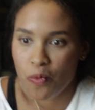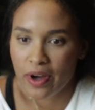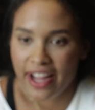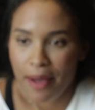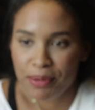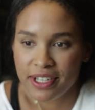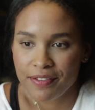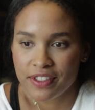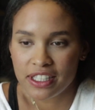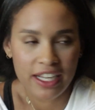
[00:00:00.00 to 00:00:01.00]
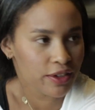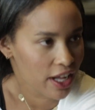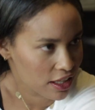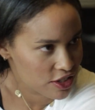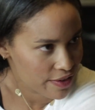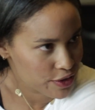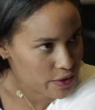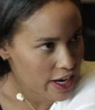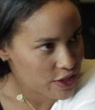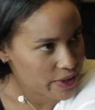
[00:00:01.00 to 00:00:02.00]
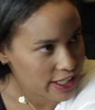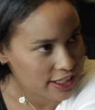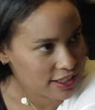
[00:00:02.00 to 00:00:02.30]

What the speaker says: what happened after clown college, after you graduated?